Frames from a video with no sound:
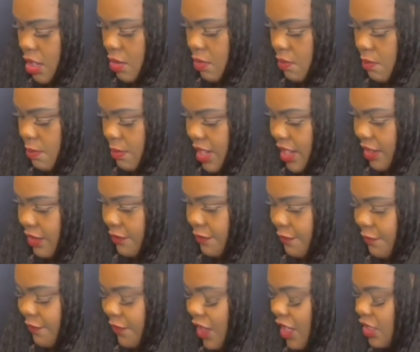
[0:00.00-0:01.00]
my
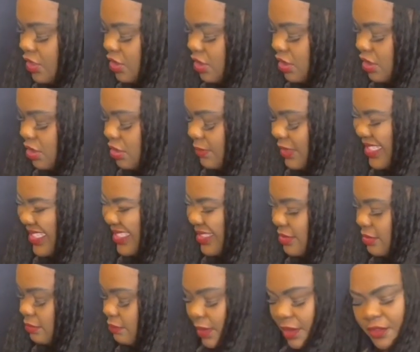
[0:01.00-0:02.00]
first
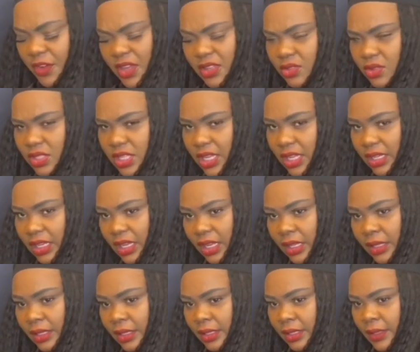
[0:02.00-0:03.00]
or second year.
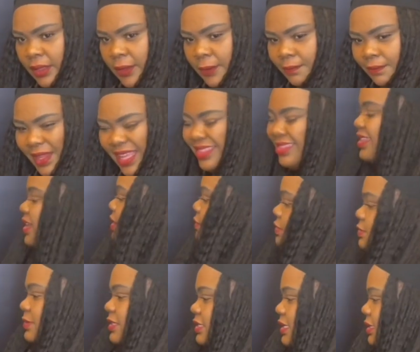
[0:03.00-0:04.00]
I think it
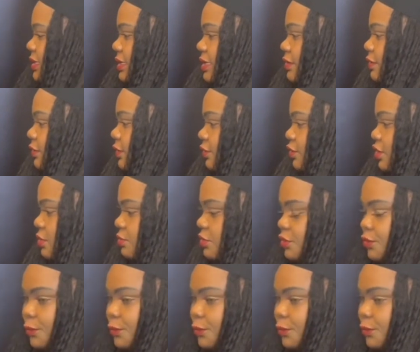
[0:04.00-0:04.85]
was my second year of drama school.